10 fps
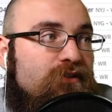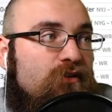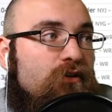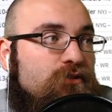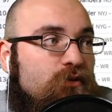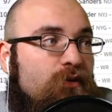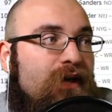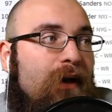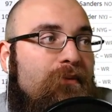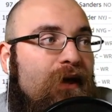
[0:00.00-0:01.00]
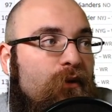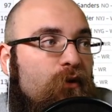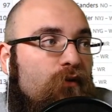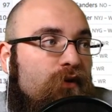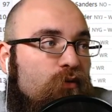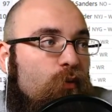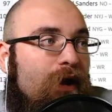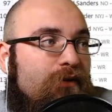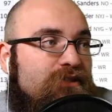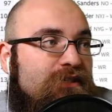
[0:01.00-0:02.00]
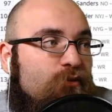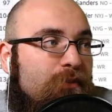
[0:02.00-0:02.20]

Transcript: Also, on top of that, we go over to the wide receiver